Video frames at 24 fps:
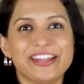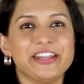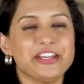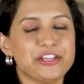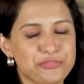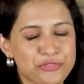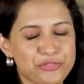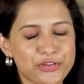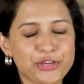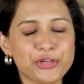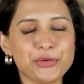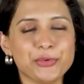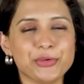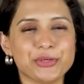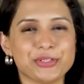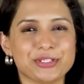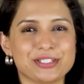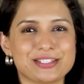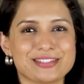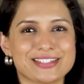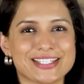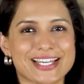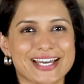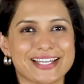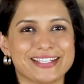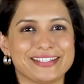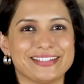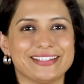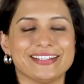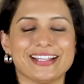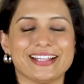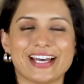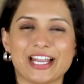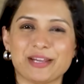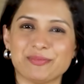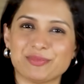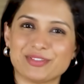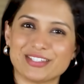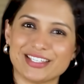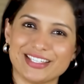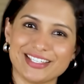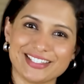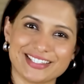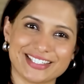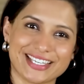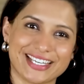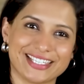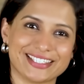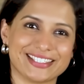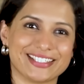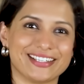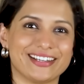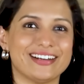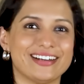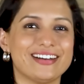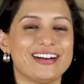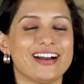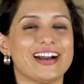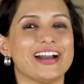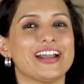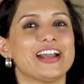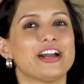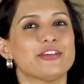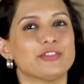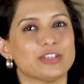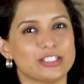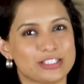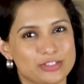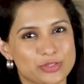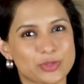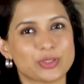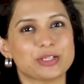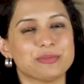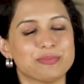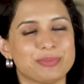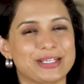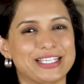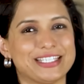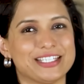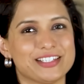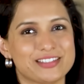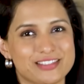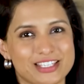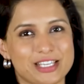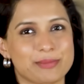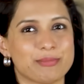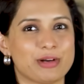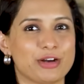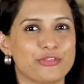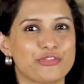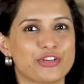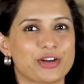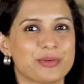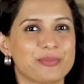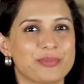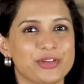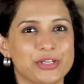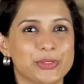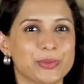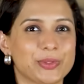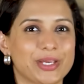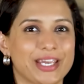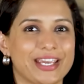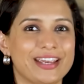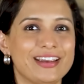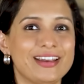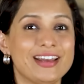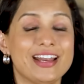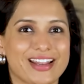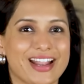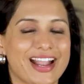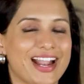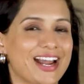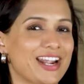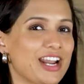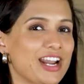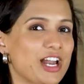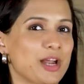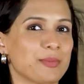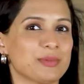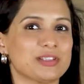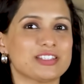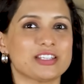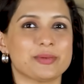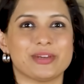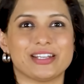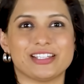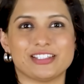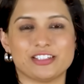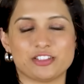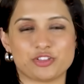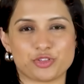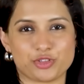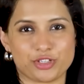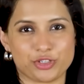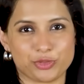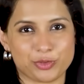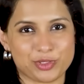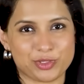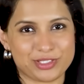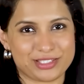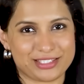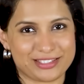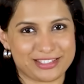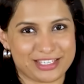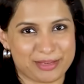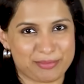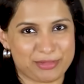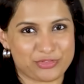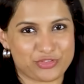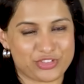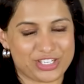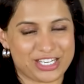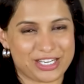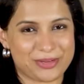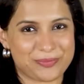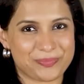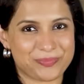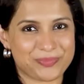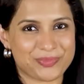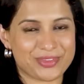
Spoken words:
If you're new to this channel, I'm CS Keerthina. I have also completed CIMA from UK and I'm a SEBI registered overseas MFT.